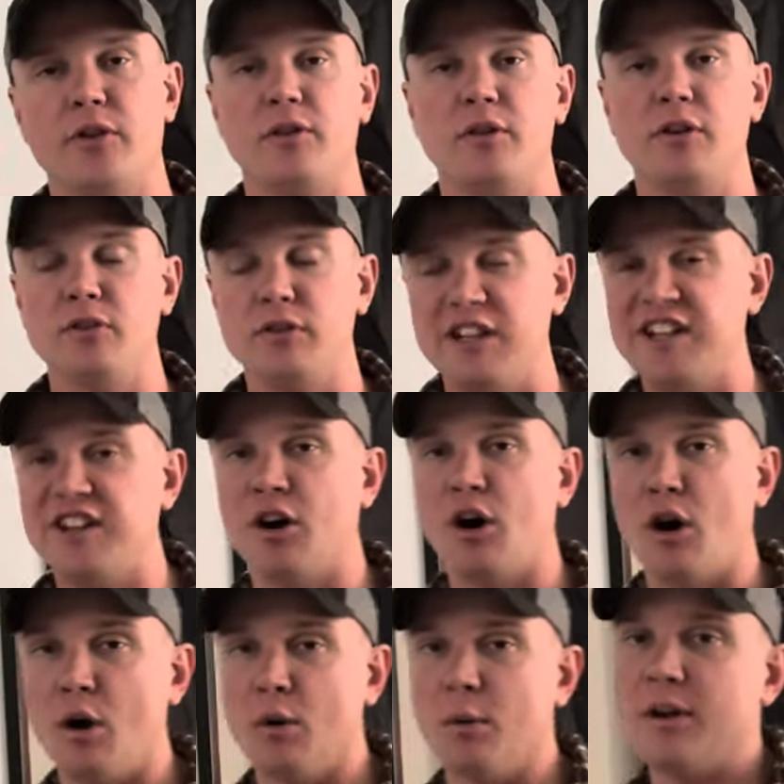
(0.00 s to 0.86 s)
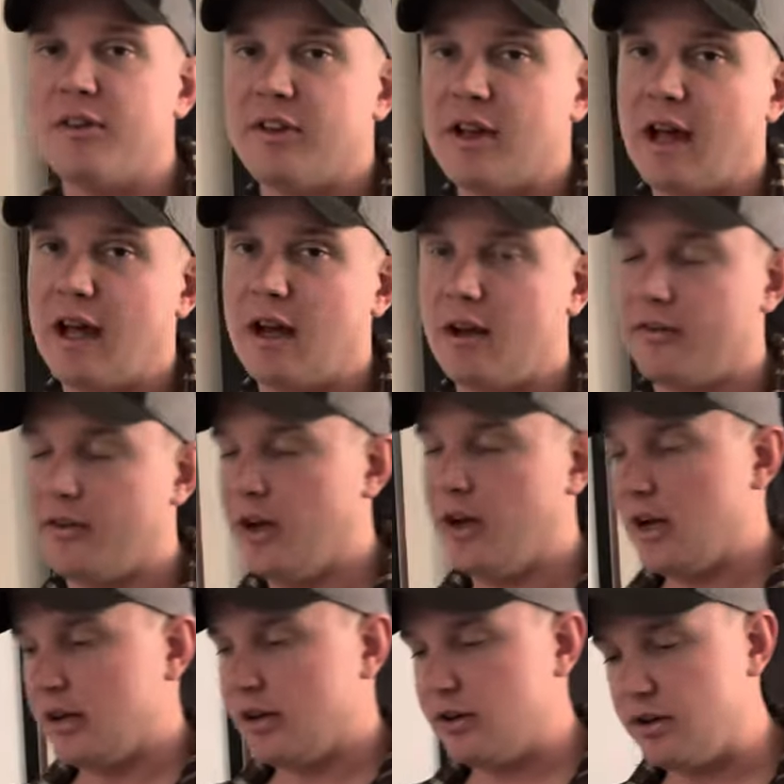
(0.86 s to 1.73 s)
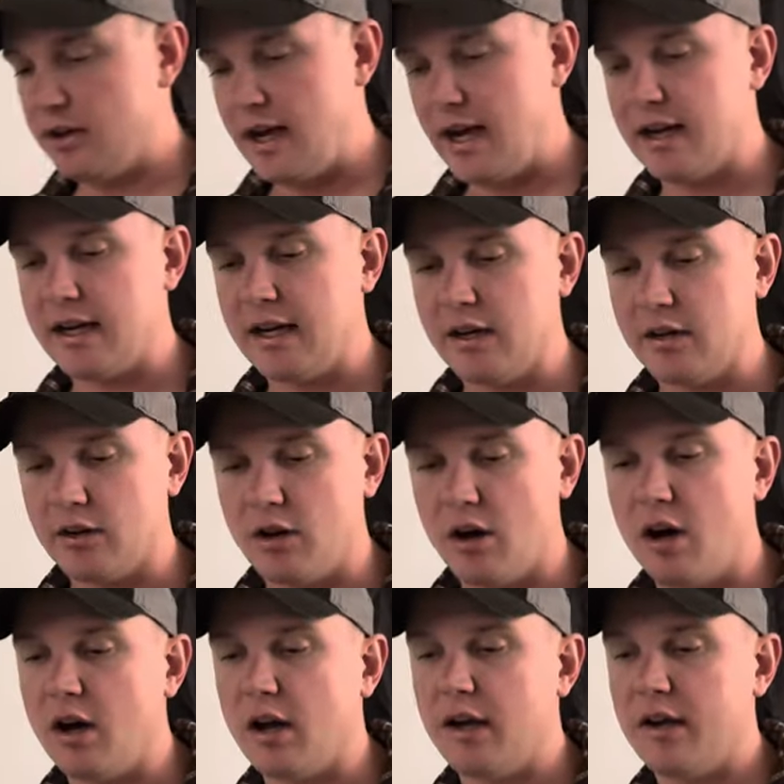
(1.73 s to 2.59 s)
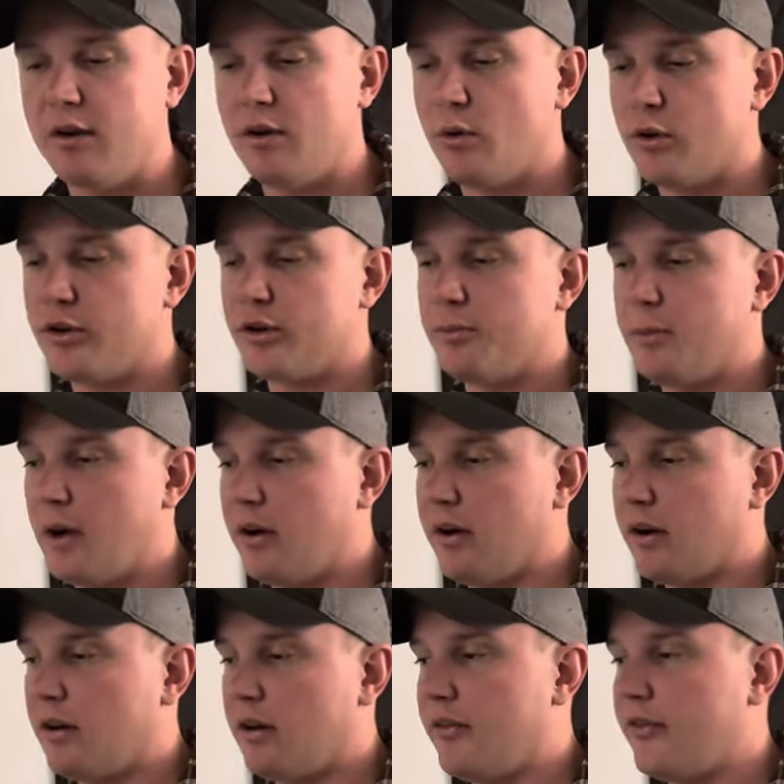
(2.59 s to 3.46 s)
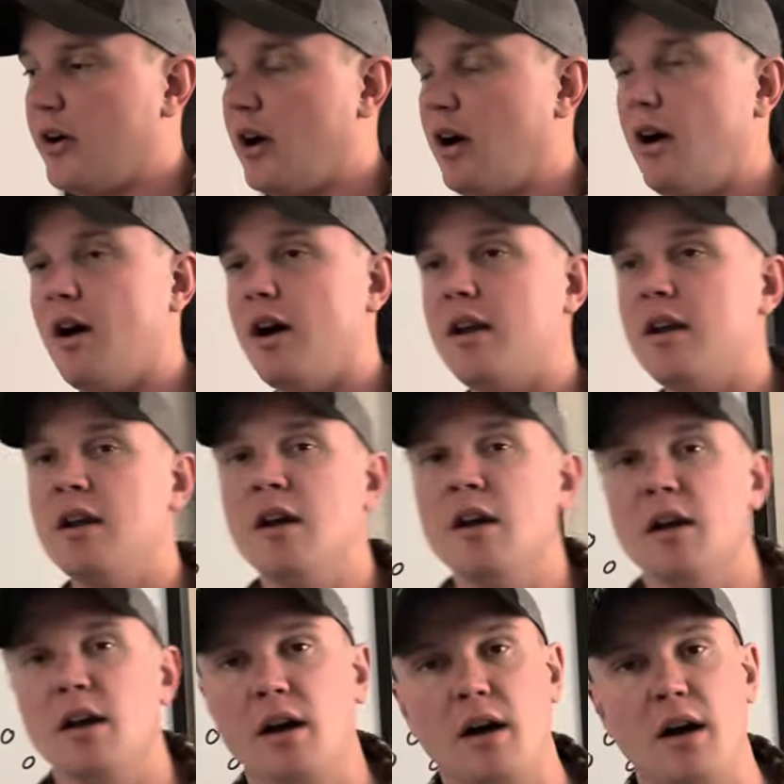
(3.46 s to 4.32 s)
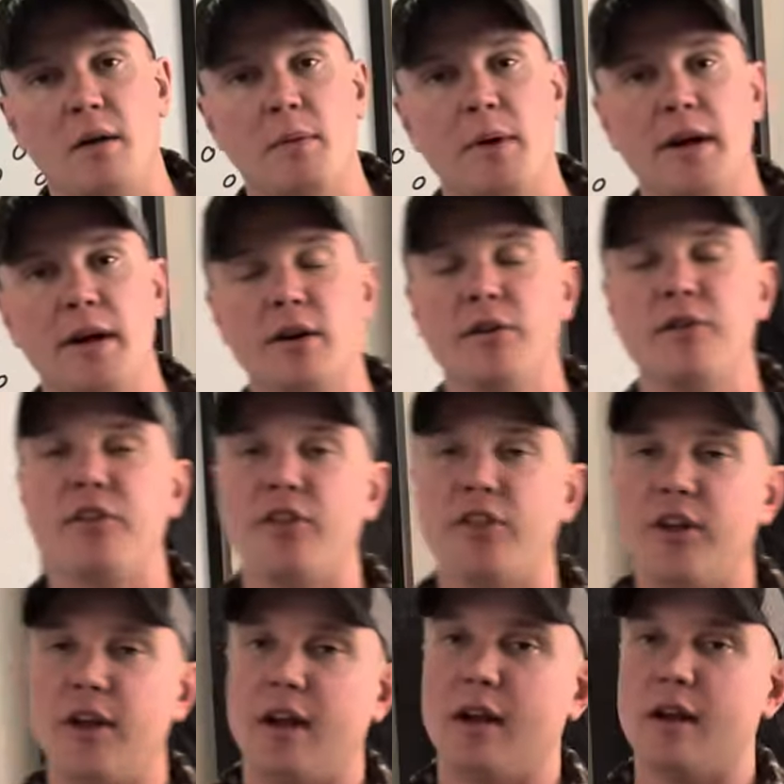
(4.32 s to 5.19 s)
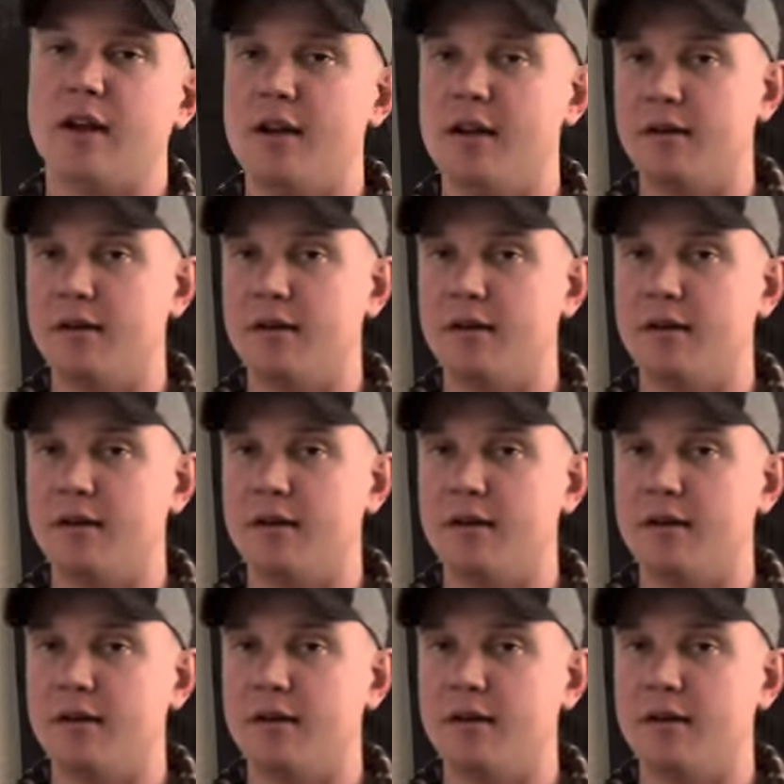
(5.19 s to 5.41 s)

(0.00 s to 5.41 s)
you need to always have your neck gaiter on or your balaclava on. Uh, but here's the thing.